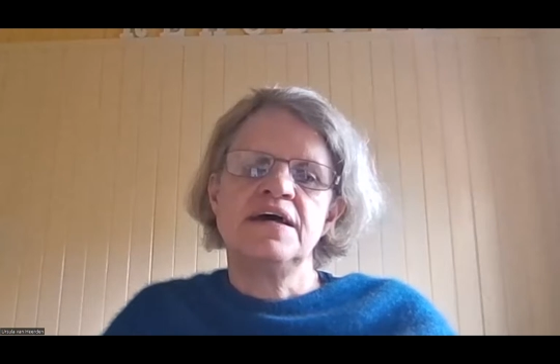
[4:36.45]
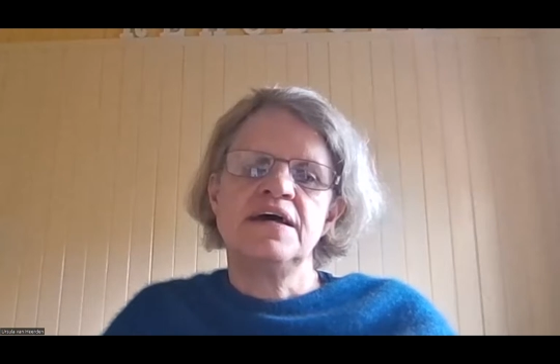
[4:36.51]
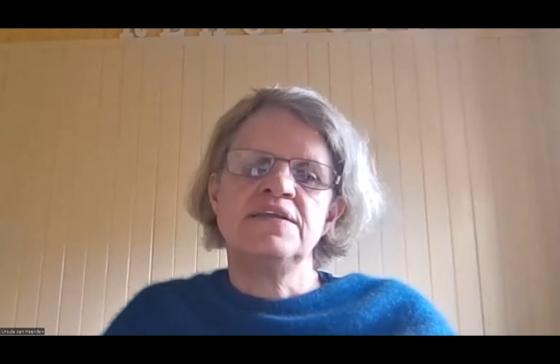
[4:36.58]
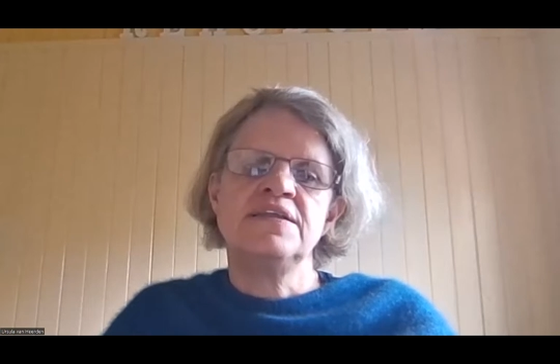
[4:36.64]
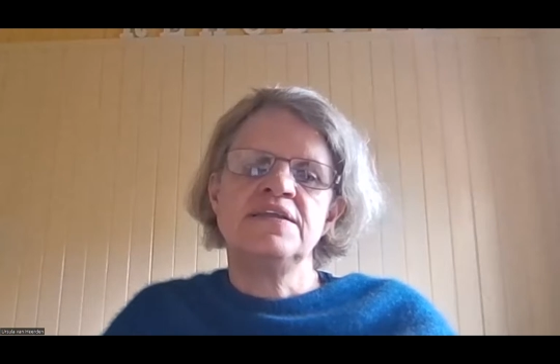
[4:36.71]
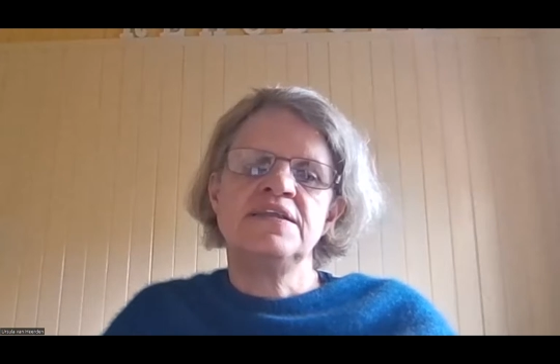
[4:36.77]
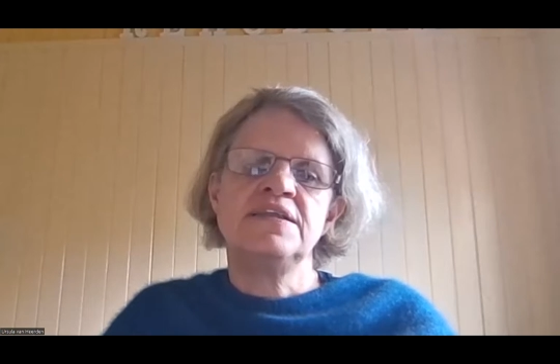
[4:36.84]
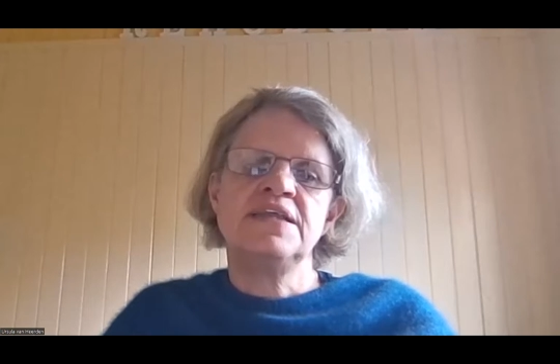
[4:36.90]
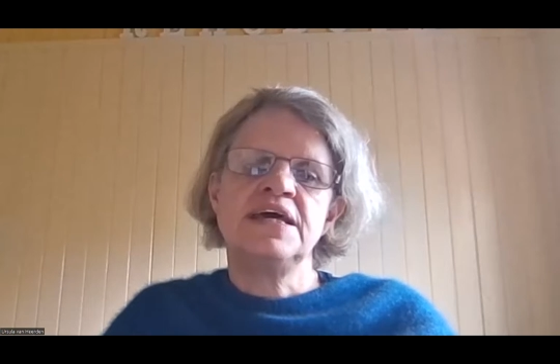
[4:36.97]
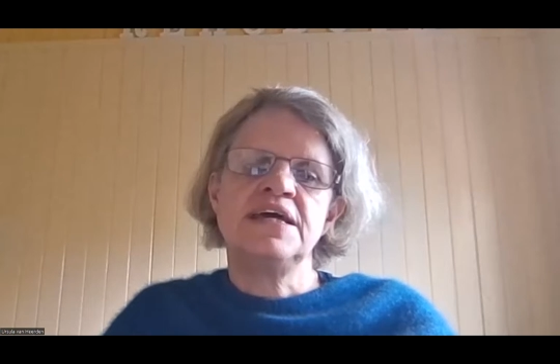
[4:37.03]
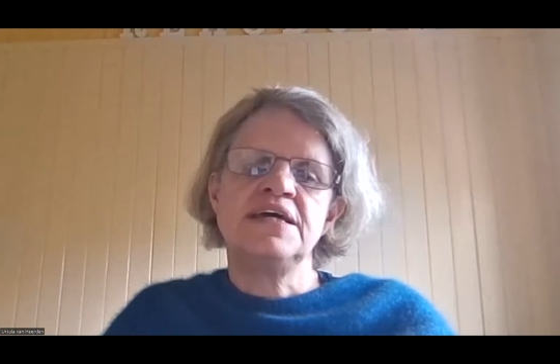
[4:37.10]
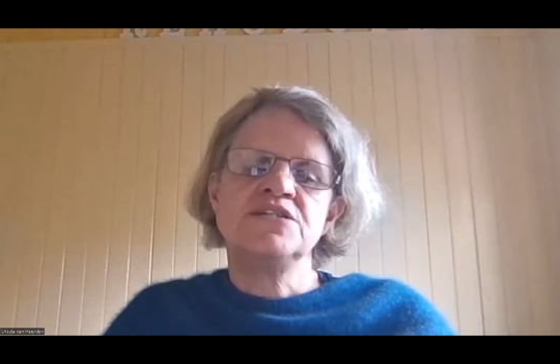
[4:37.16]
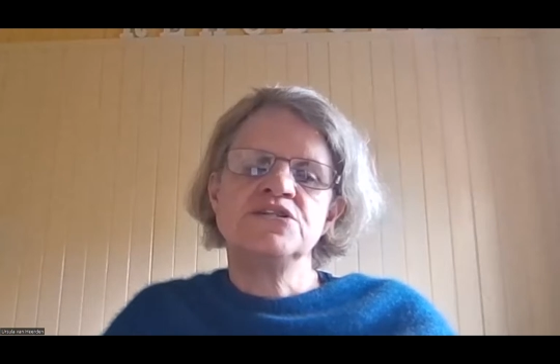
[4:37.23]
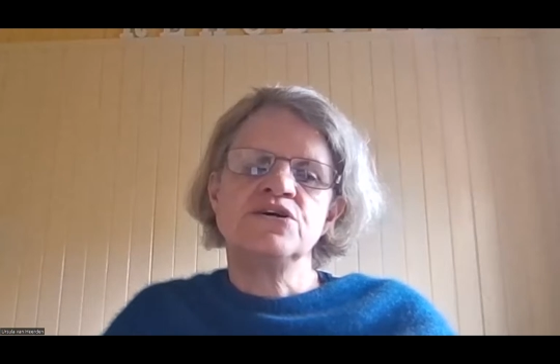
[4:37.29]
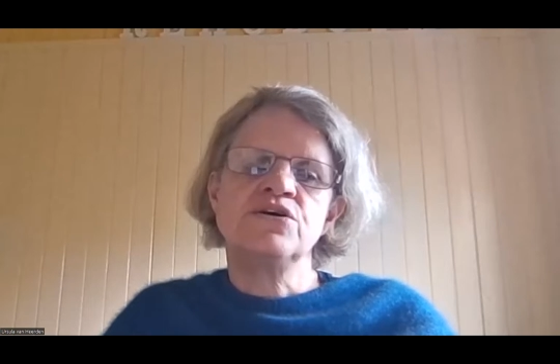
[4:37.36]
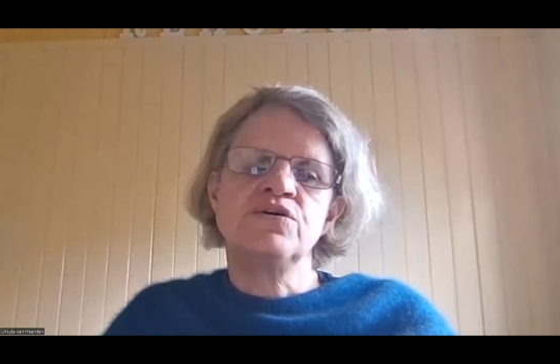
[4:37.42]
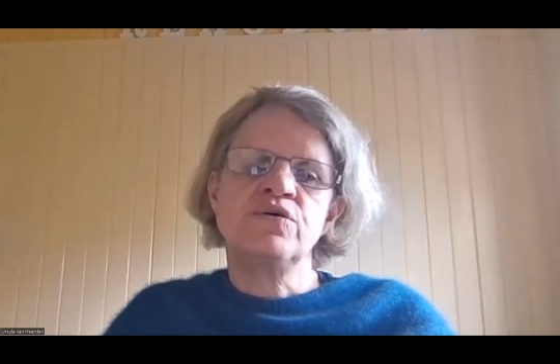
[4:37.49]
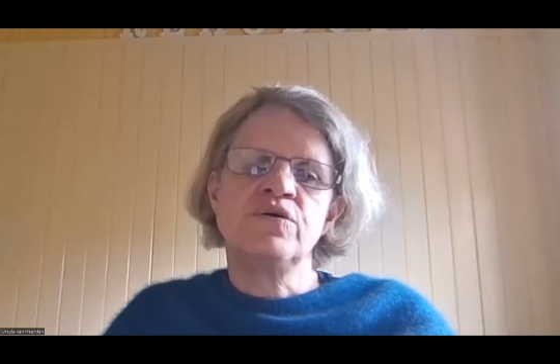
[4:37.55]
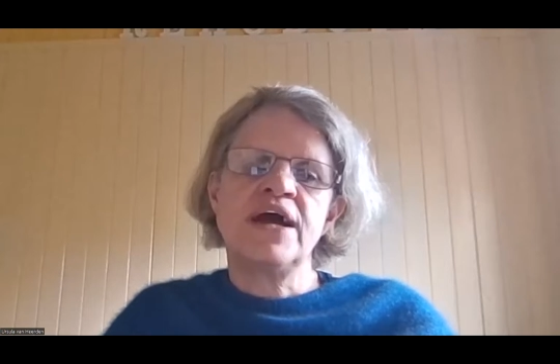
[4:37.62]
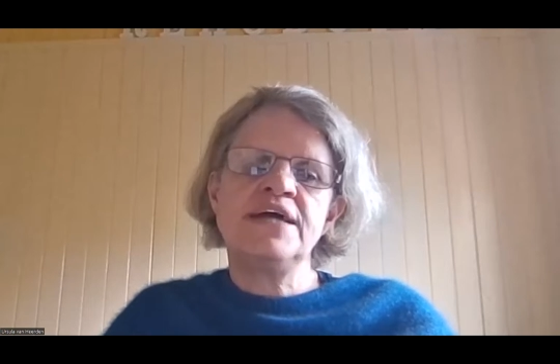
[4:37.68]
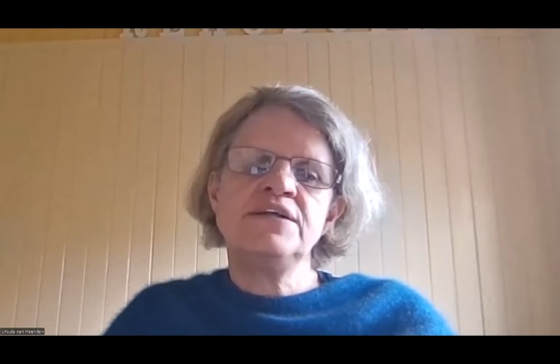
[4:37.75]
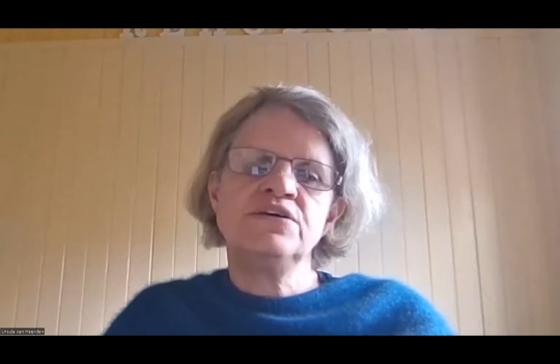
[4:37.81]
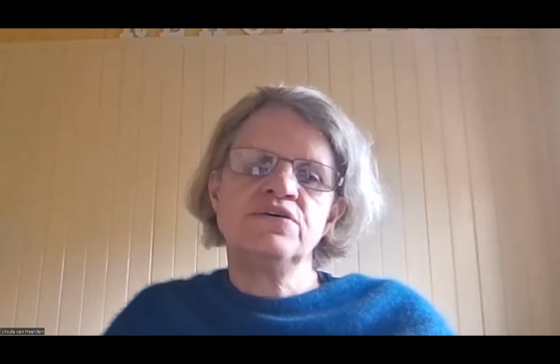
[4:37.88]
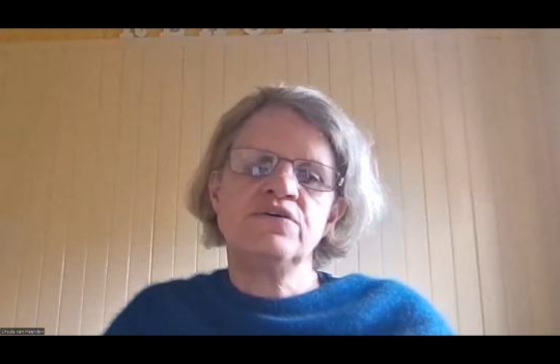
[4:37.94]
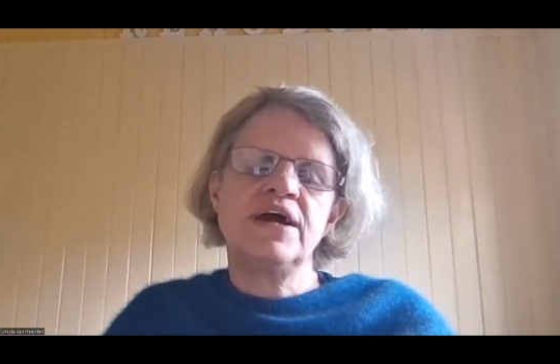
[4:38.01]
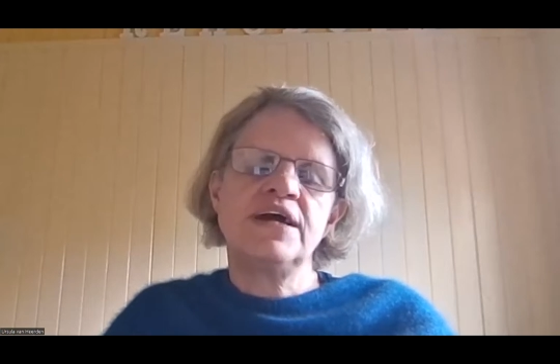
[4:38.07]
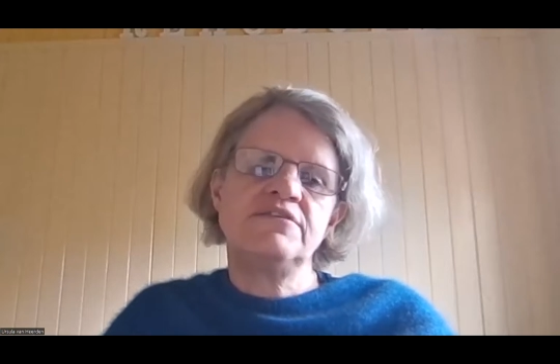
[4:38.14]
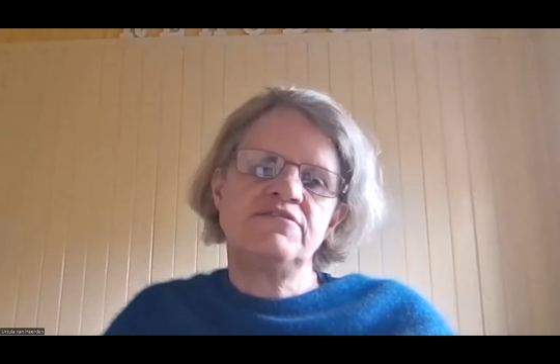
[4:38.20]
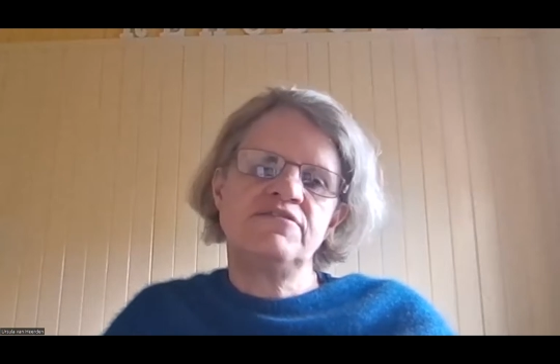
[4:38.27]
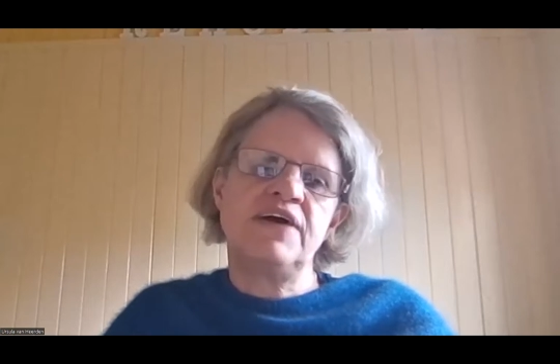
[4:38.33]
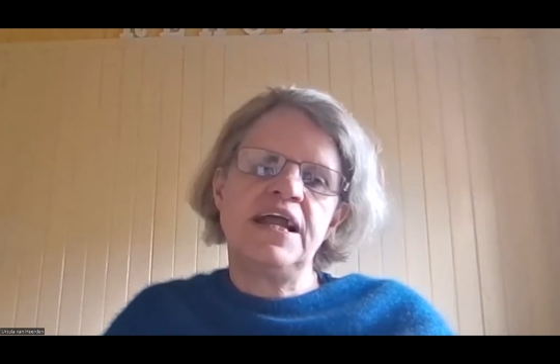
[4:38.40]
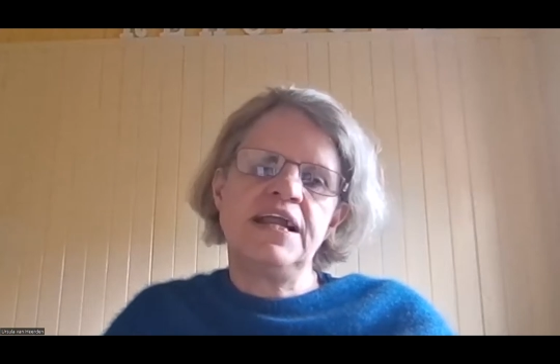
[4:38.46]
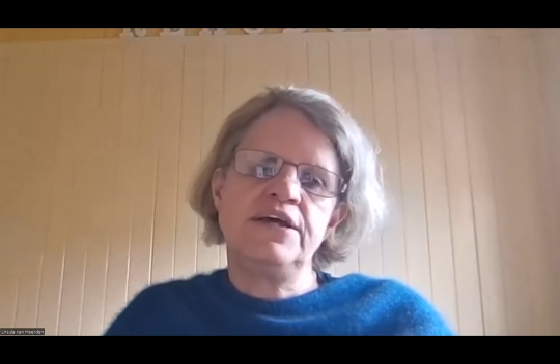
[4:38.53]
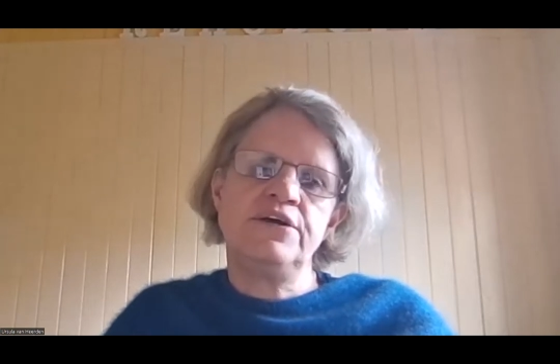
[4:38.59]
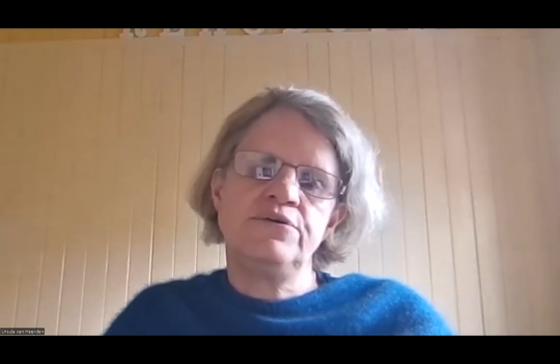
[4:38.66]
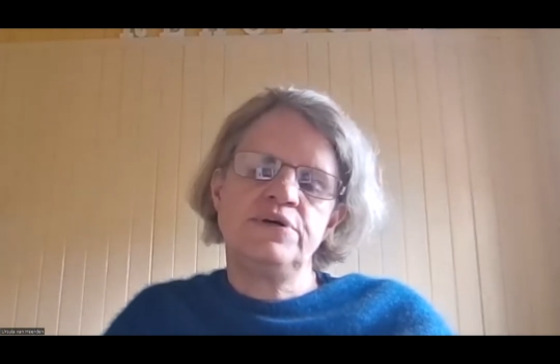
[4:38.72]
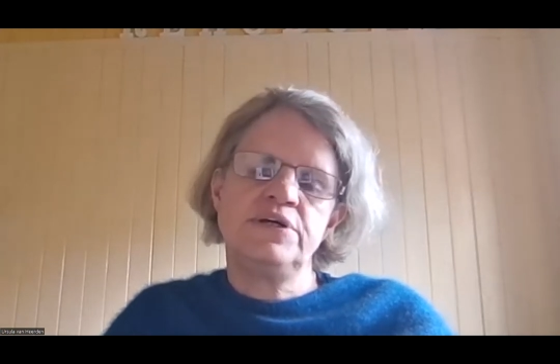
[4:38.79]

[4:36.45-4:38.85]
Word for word: there is great, great value